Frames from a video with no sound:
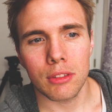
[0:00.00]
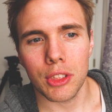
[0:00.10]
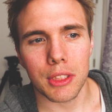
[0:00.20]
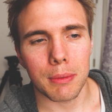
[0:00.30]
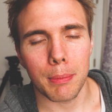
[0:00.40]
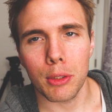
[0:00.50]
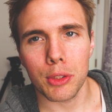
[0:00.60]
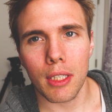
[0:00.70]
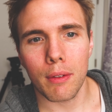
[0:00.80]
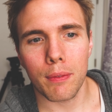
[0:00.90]
Just be
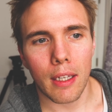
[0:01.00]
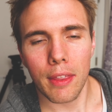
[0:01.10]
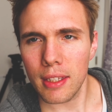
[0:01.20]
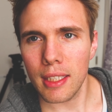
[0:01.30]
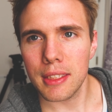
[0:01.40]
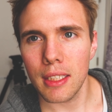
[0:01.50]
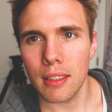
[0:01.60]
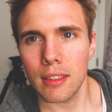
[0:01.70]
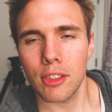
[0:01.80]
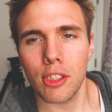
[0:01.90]
yourself. I think that's
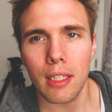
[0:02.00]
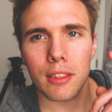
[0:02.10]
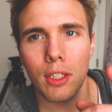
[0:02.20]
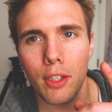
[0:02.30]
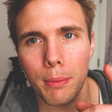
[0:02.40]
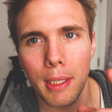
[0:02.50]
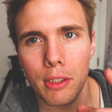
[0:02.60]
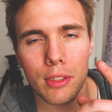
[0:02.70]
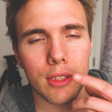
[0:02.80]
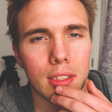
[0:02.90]
it. Shout out to all the
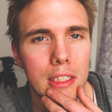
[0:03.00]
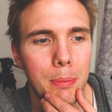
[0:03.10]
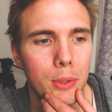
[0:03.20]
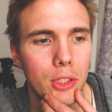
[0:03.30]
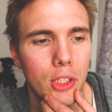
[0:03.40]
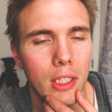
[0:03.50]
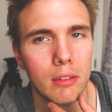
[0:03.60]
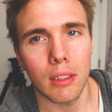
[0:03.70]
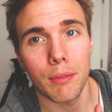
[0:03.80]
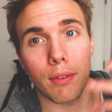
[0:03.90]
patrons that support the
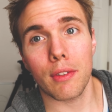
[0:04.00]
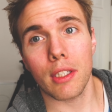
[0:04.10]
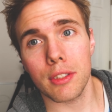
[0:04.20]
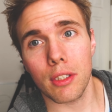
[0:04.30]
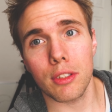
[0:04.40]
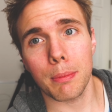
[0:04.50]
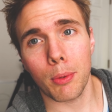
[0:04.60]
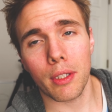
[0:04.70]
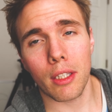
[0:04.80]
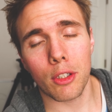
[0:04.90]
channel. If you've ever considered
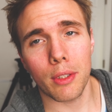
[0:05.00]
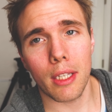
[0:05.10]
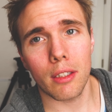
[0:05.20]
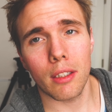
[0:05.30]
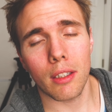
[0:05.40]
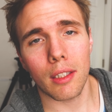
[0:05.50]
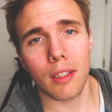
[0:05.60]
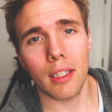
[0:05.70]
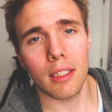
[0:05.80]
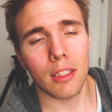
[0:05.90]
supporting a creator
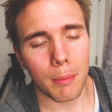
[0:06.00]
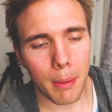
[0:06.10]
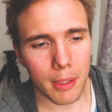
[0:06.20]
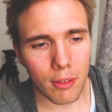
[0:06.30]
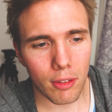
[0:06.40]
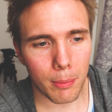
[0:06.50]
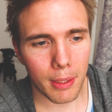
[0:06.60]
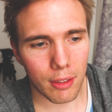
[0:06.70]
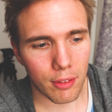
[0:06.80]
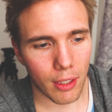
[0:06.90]
online, you know, maybe consider
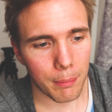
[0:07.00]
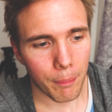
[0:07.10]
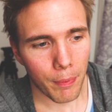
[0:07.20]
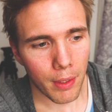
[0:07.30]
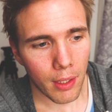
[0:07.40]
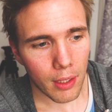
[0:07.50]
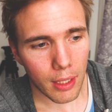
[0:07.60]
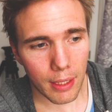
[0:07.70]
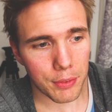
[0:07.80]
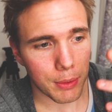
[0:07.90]
me next time.
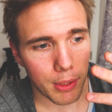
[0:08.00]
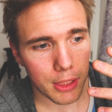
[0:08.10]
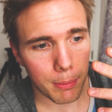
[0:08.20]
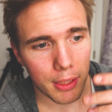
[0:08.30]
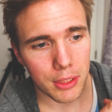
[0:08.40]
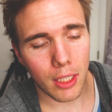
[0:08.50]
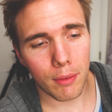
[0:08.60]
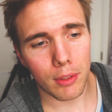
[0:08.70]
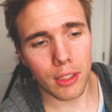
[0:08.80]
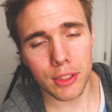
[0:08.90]
I have some resumes and
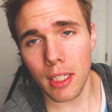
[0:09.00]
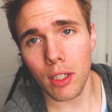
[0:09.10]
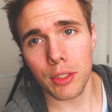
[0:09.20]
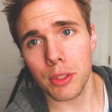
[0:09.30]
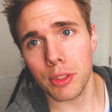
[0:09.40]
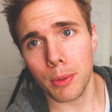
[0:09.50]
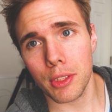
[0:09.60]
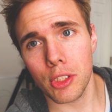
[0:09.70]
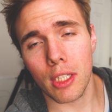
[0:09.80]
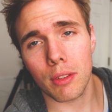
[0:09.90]
cover letters that also
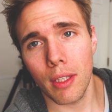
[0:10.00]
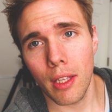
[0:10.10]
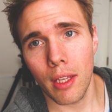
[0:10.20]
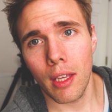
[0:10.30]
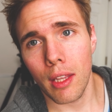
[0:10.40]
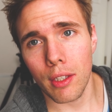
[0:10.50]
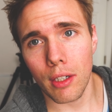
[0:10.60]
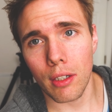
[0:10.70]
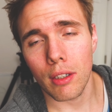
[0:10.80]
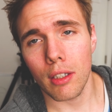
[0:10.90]
support the channel.
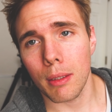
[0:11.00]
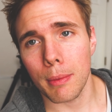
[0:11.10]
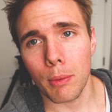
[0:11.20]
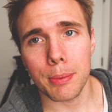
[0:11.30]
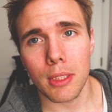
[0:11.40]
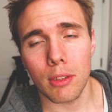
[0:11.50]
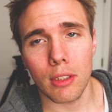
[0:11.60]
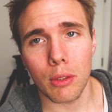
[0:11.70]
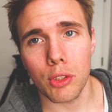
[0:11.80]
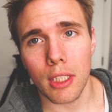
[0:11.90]
They're on my website. You
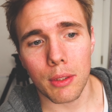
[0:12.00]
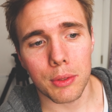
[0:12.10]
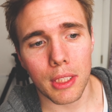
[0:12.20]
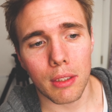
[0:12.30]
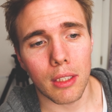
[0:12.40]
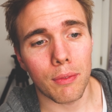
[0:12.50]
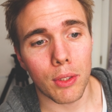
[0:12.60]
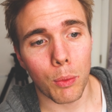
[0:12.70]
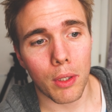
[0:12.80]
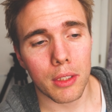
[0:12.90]
can go check those out if
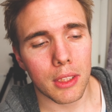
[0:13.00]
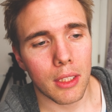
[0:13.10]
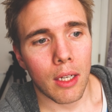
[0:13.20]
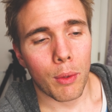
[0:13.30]
you want.